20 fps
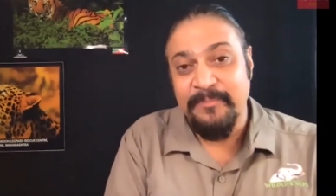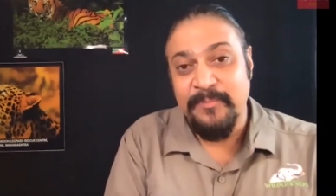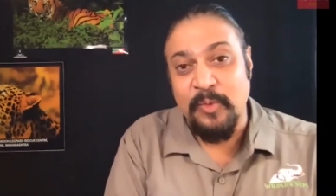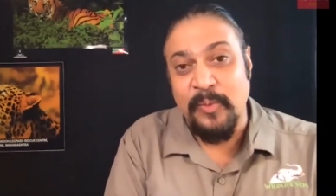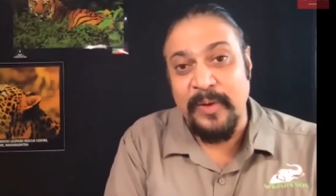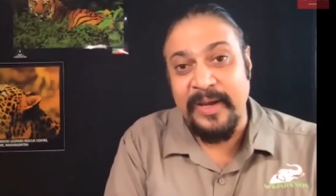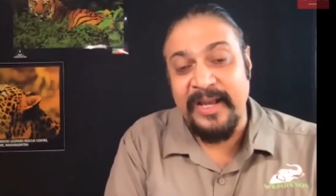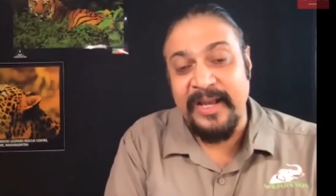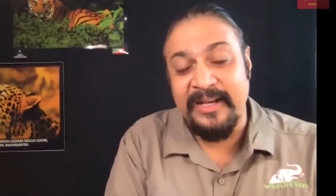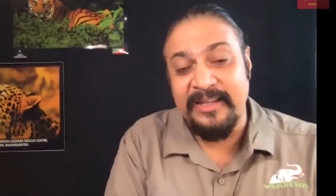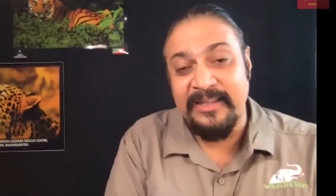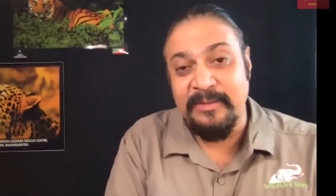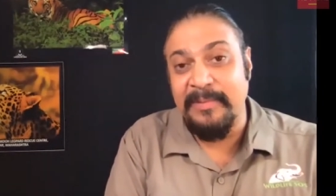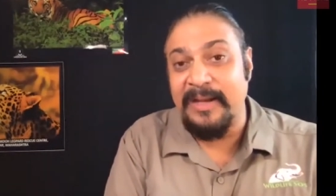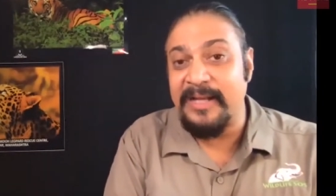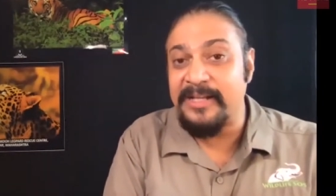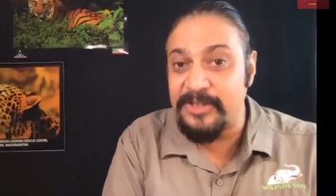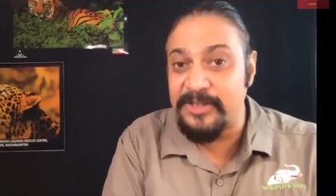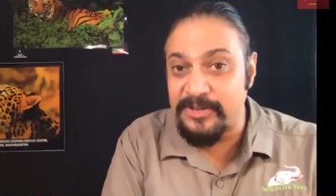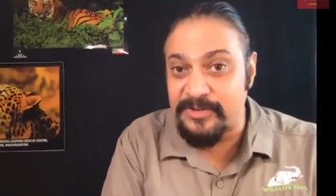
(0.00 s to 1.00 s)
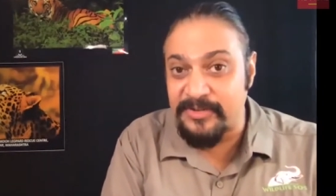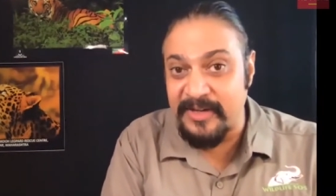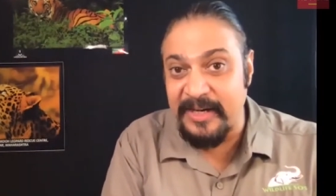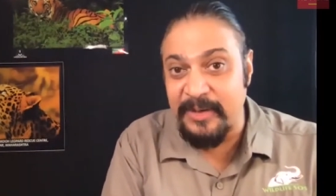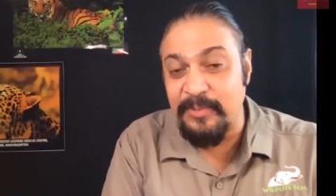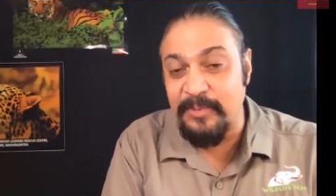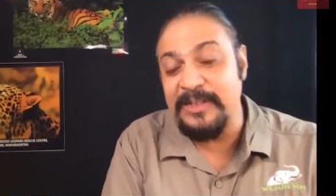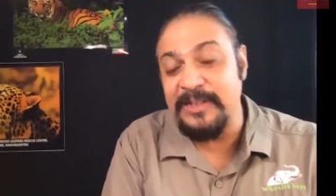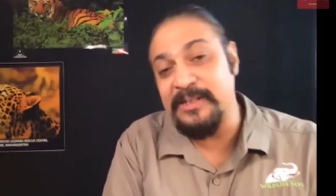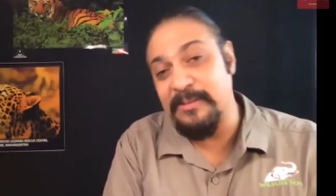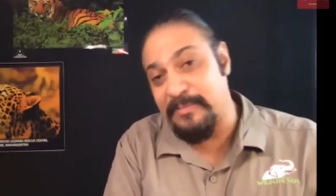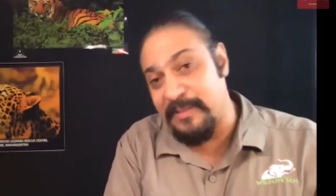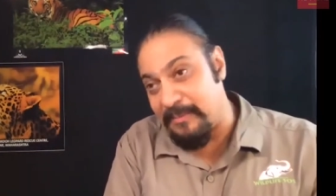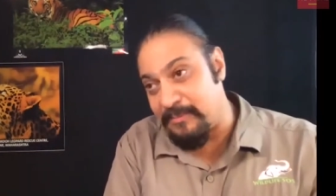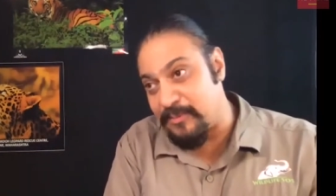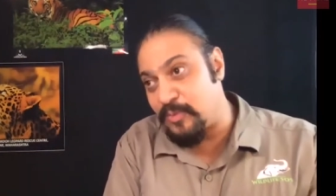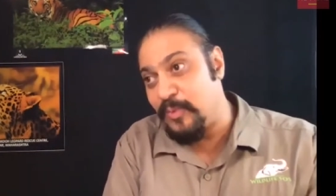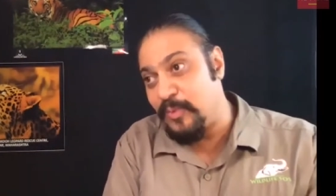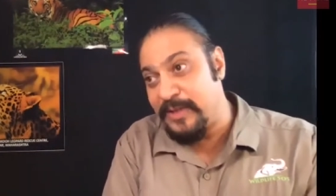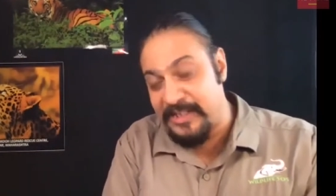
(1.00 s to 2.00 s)
where the magistrate will
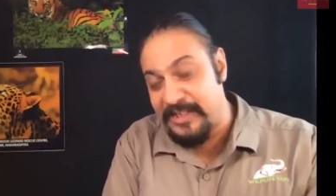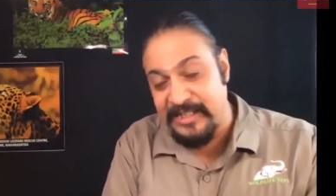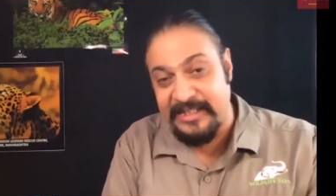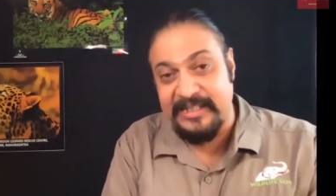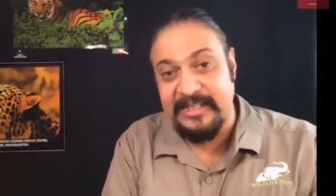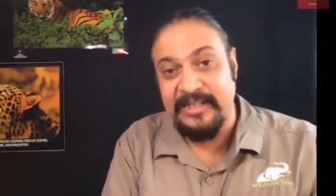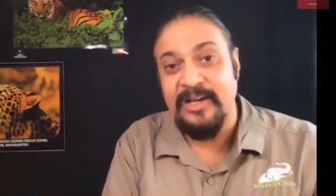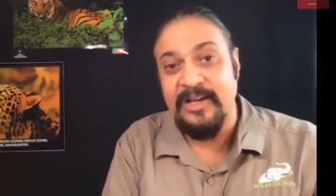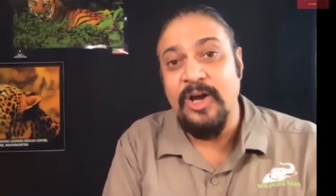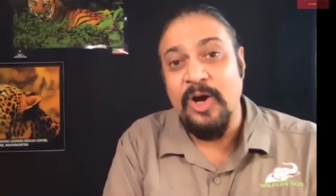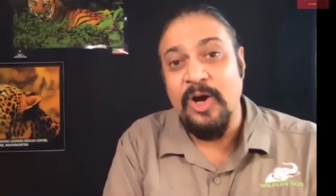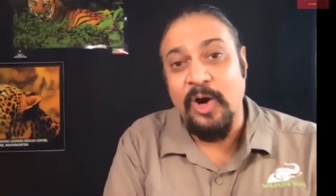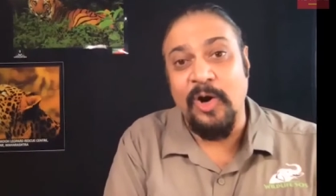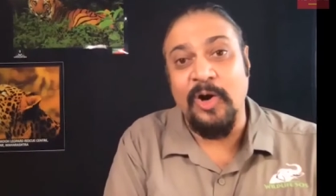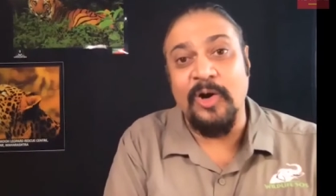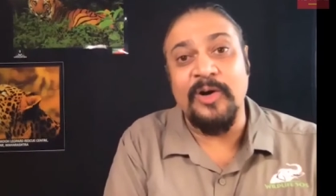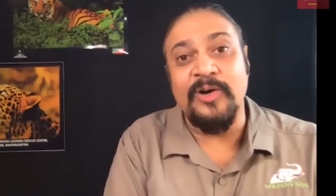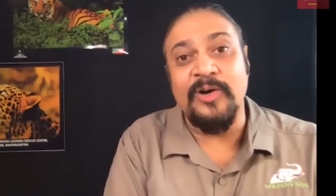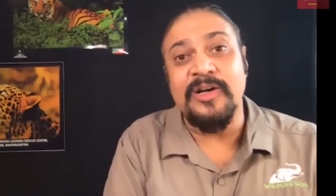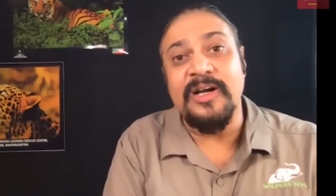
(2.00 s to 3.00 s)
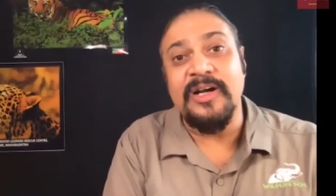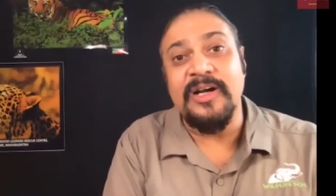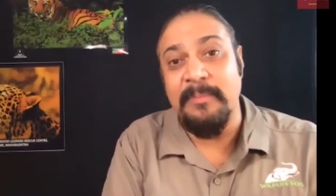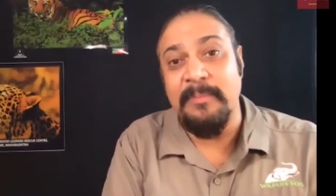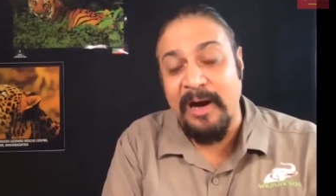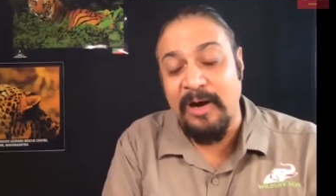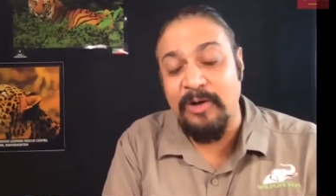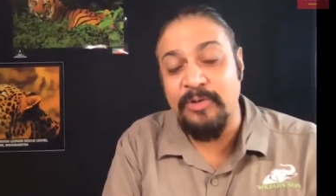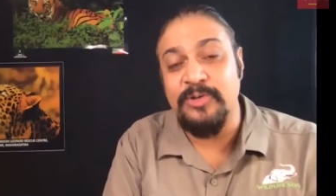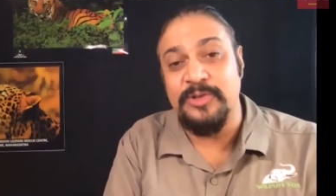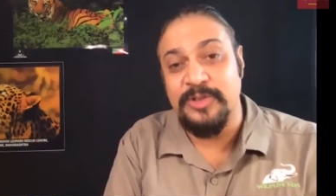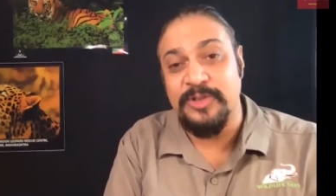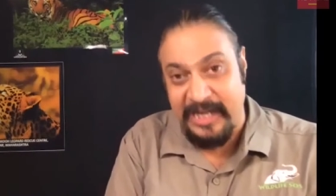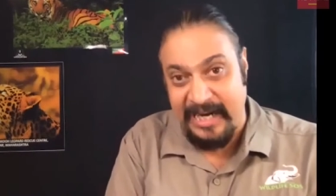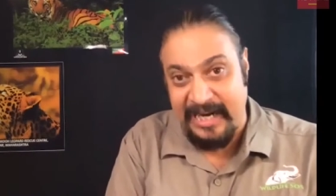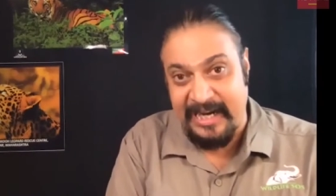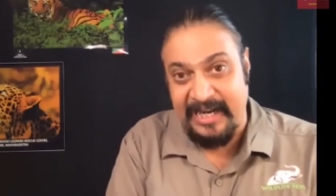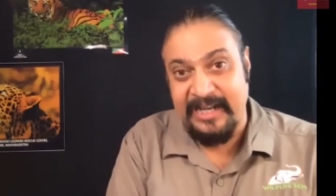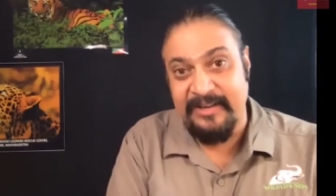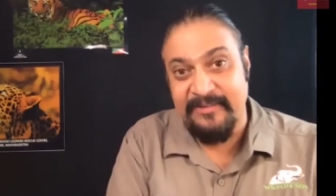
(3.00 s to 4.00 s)
sometimes visit or come out to
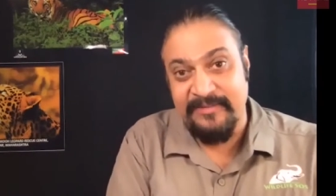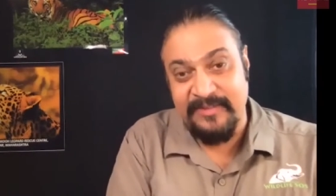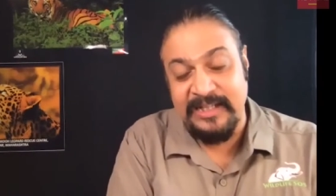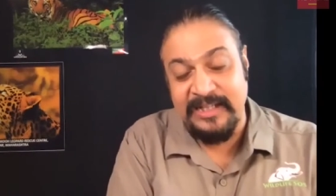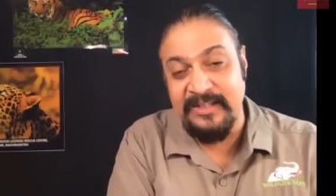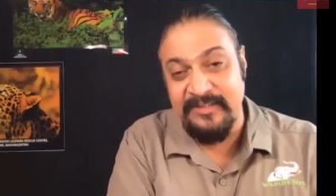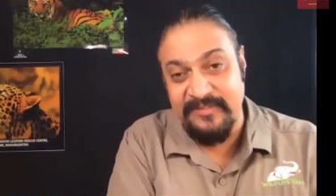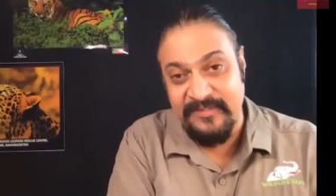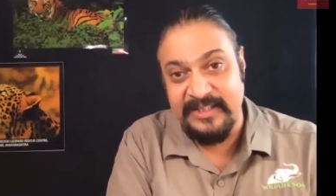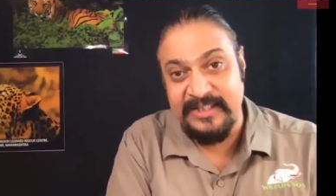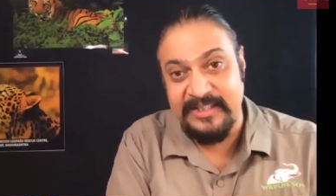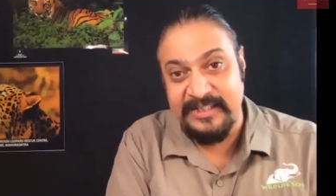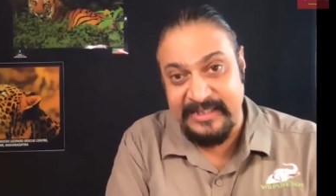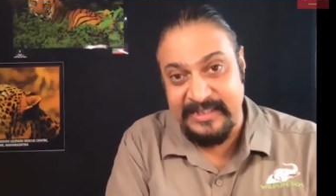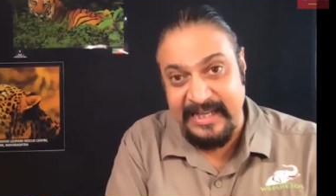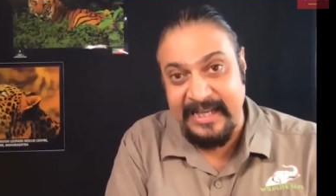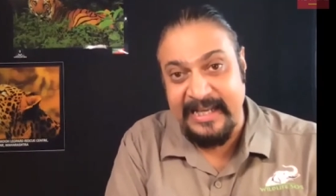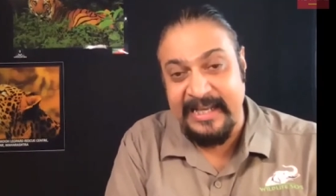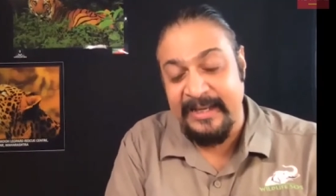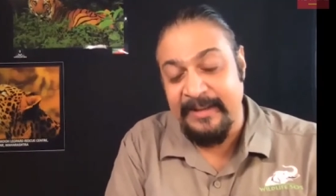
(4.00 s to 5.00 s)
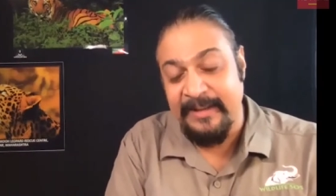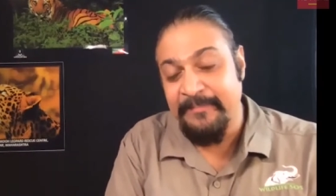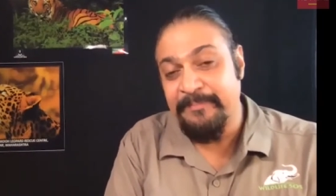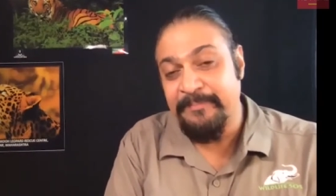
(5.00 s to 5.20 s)
check if the elephant is there.